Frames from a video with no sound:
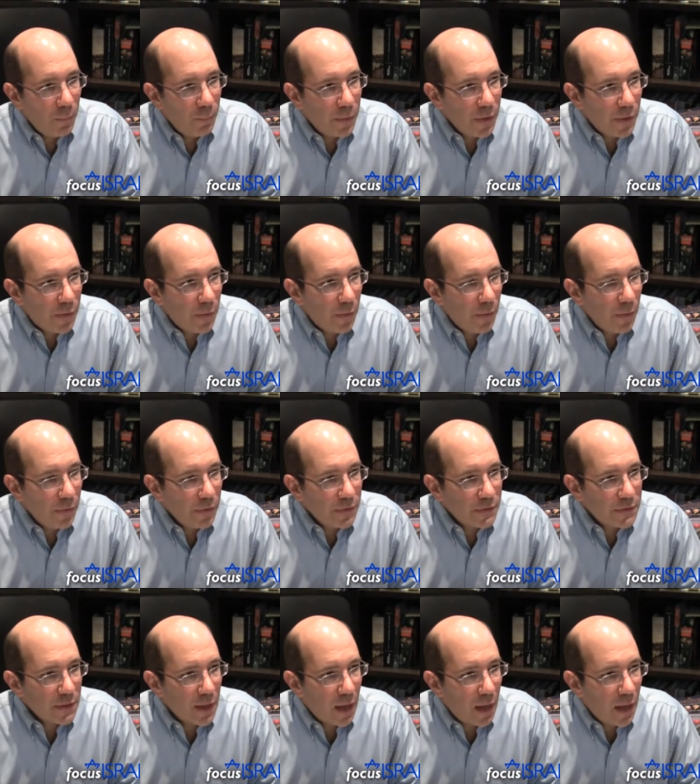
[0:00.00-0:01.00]

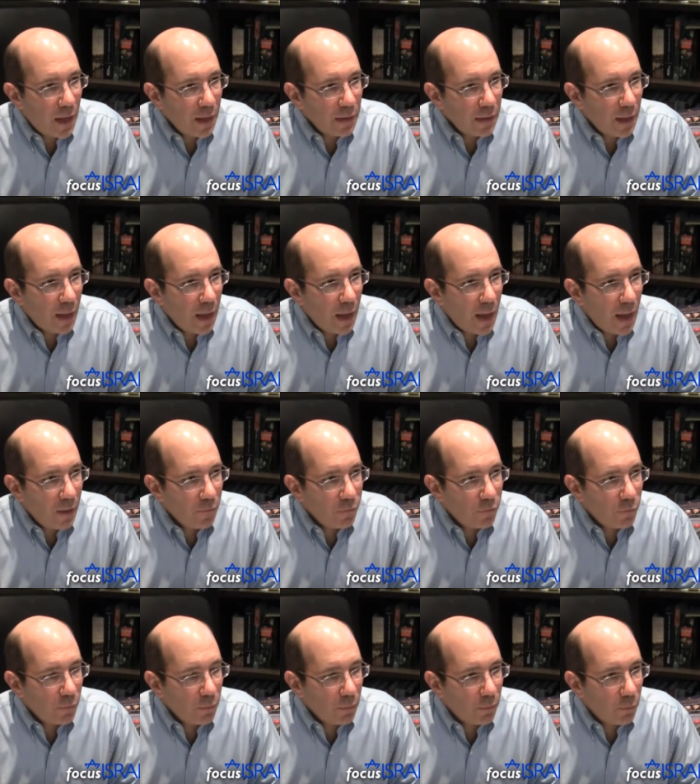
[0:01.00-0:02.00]
because I
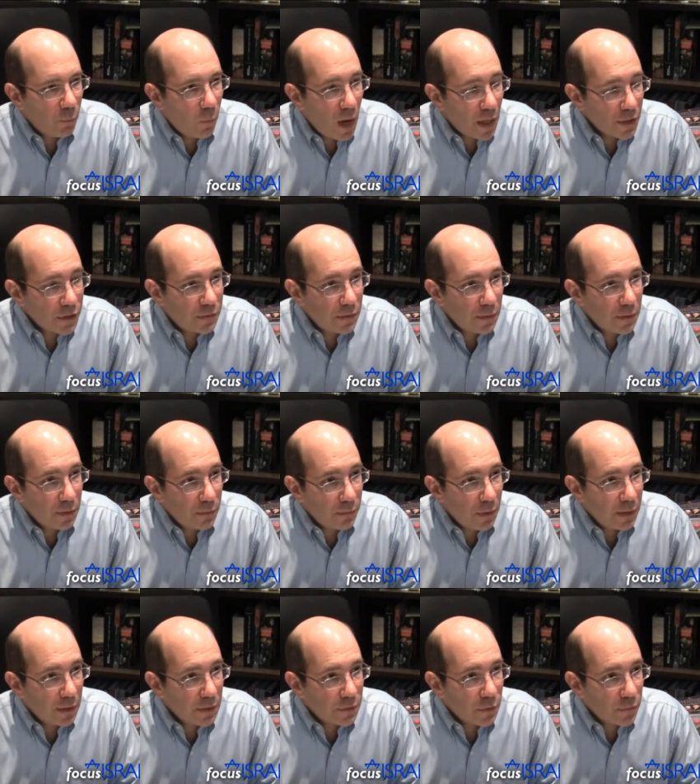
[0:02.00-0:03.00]
have watched the
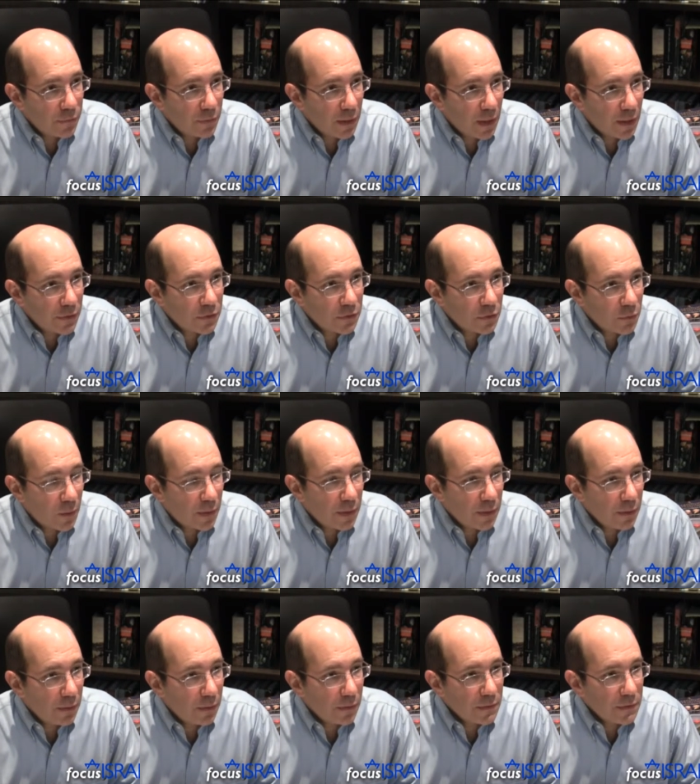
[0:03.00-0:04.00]
Iranians over the last
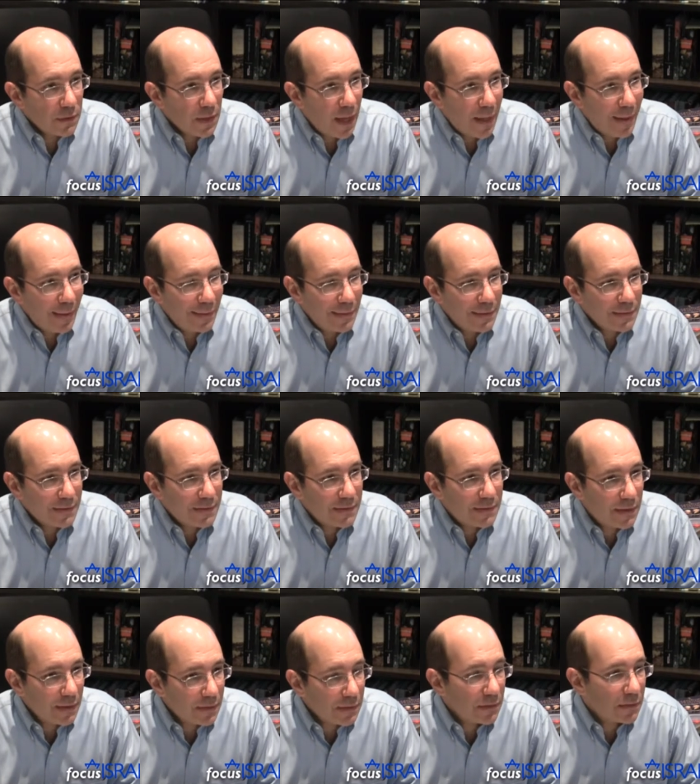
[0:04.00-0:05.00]
20 years, and
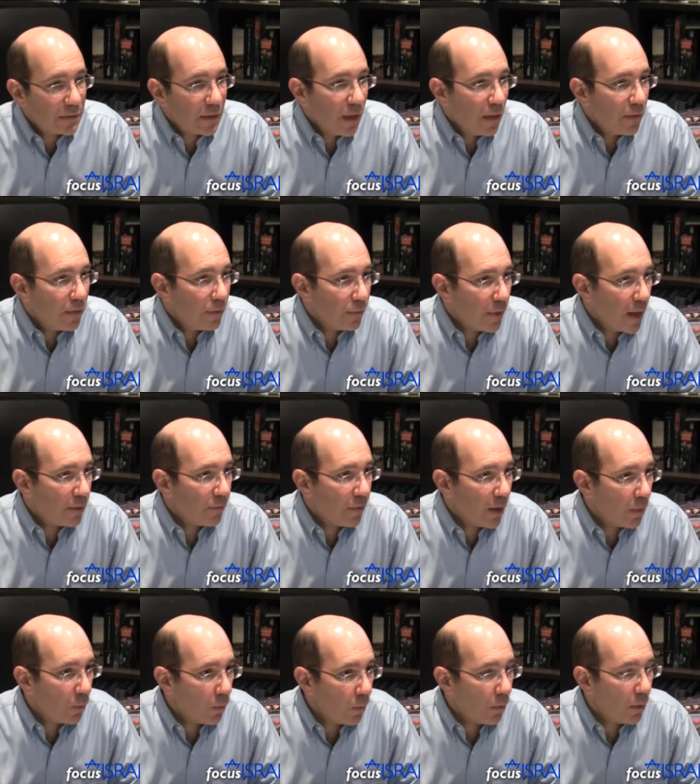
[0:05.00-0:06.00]
since the Iran
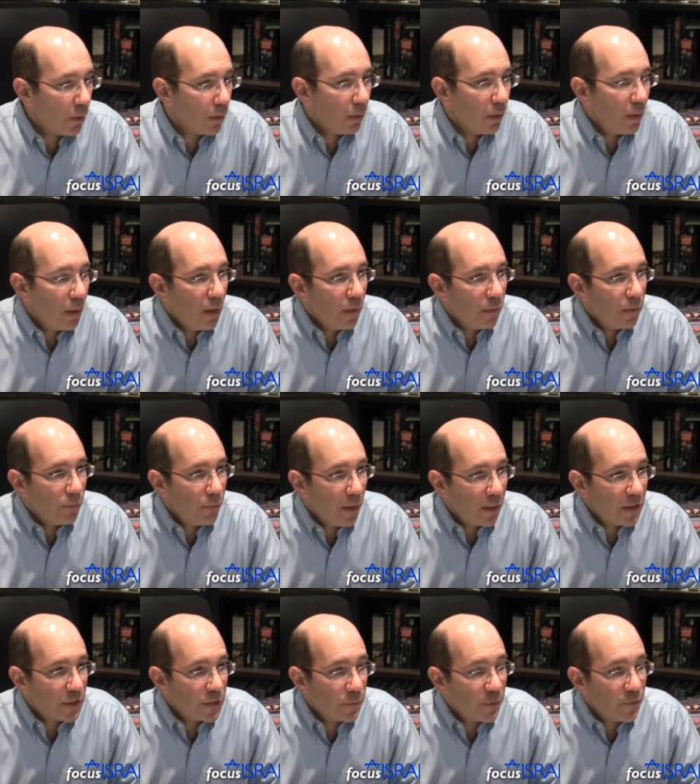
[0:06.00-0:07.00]
Iraq war, the
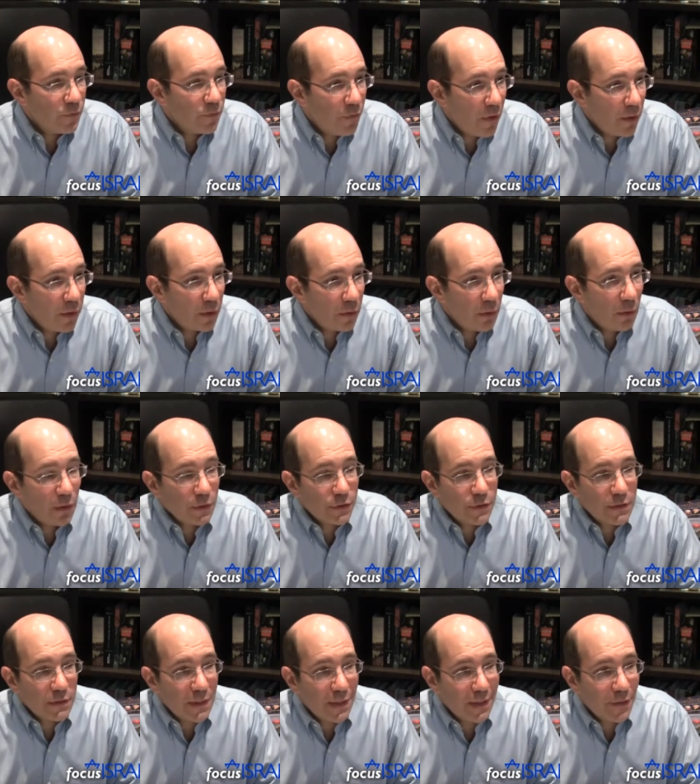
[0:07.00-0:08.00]
Iranians have been very
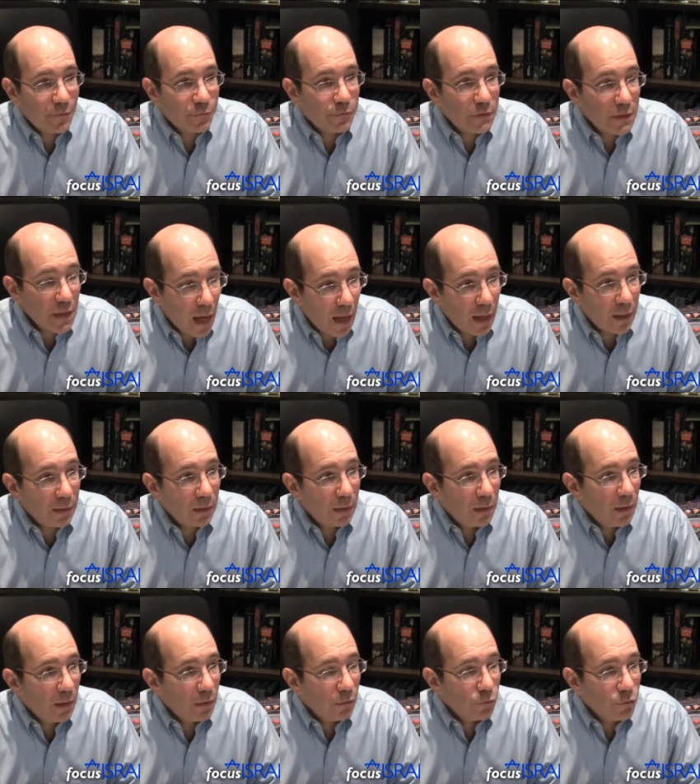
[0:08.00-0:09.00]
cautious and have not
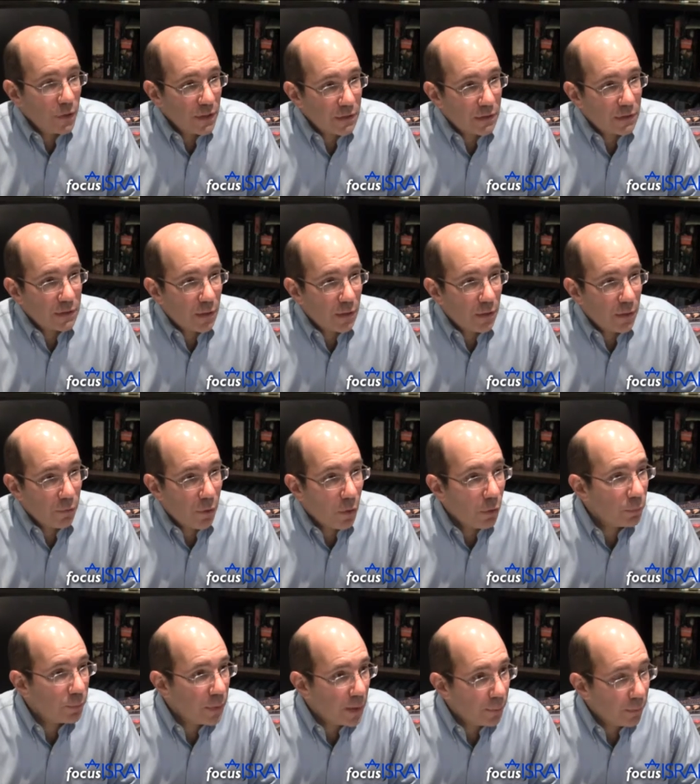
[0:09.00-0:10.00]
risked their
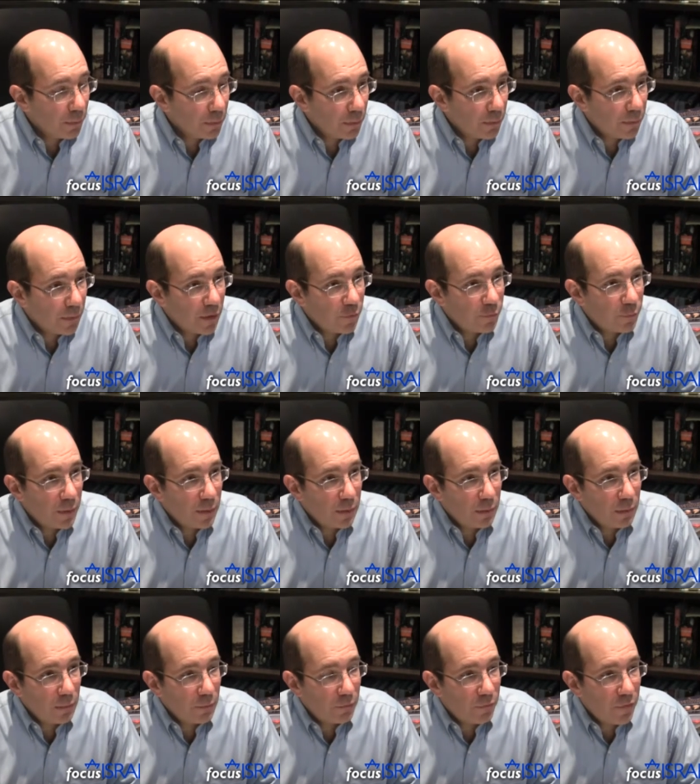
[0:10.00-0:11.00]
own people. They've
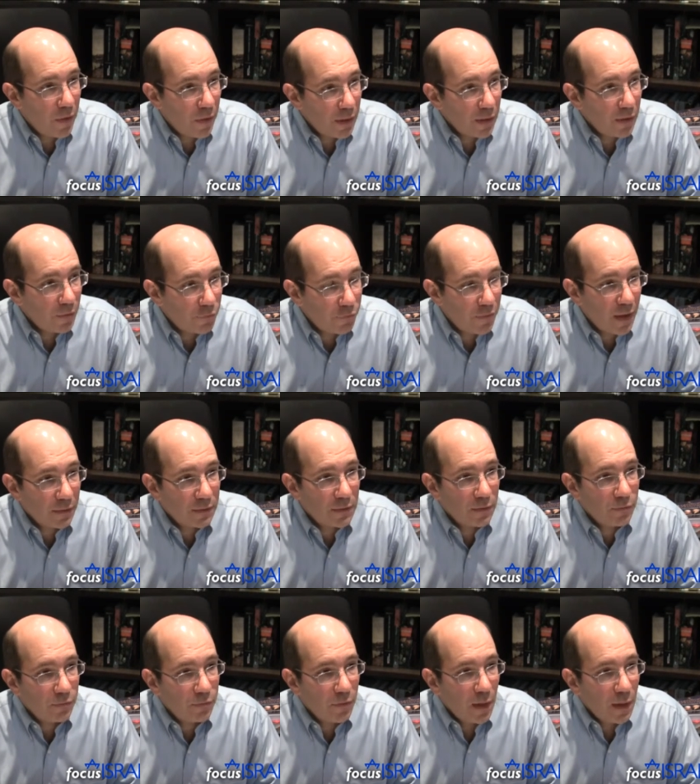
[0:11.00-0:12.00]
been very
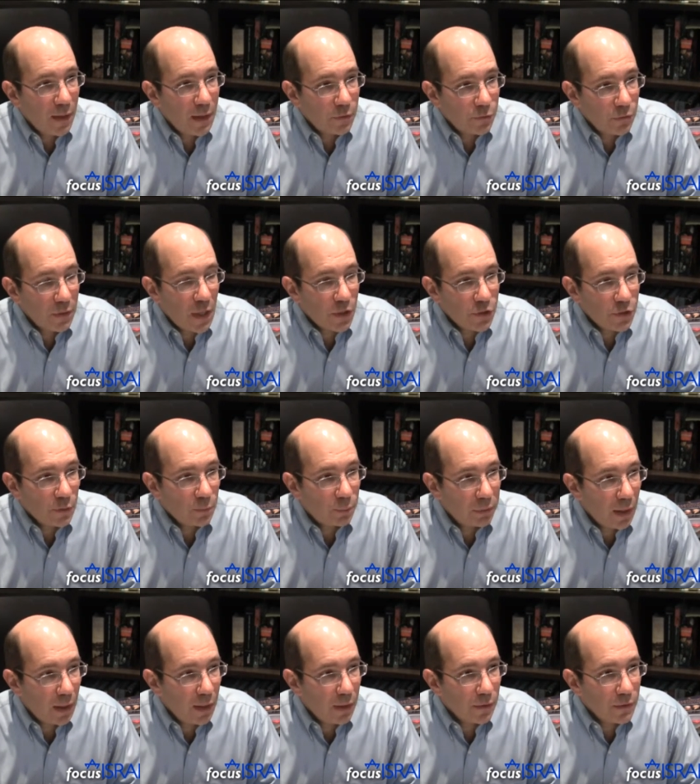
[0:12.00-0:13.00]
effective international
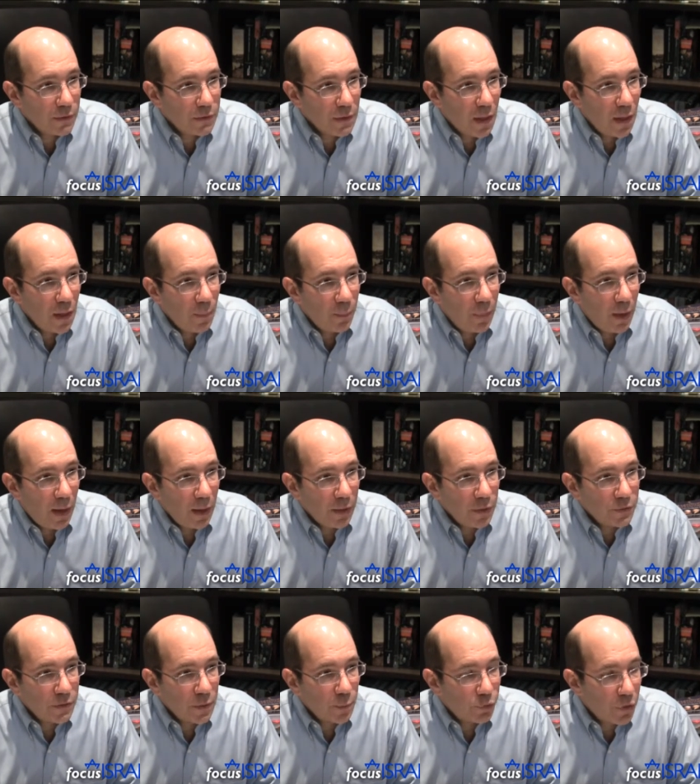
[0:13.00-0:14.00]
players by
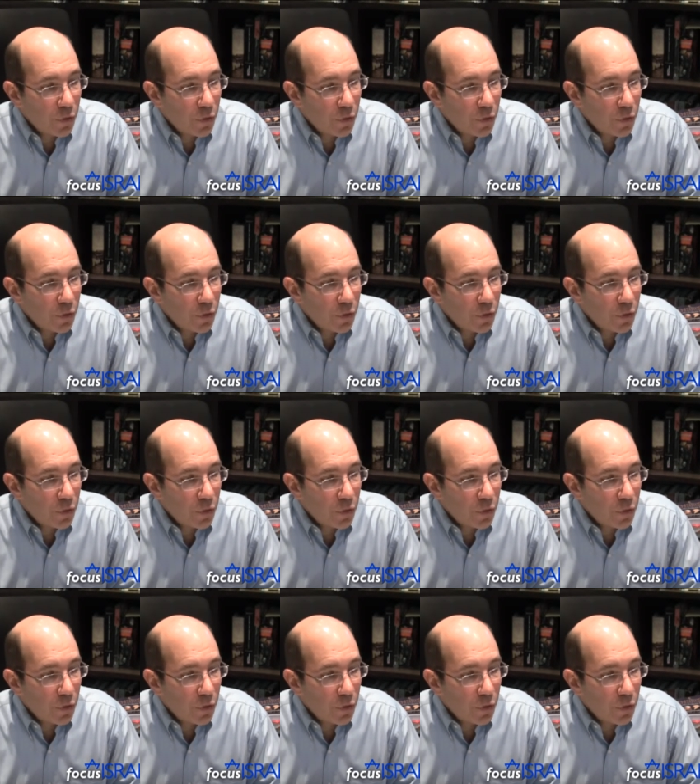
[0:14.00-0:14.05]
using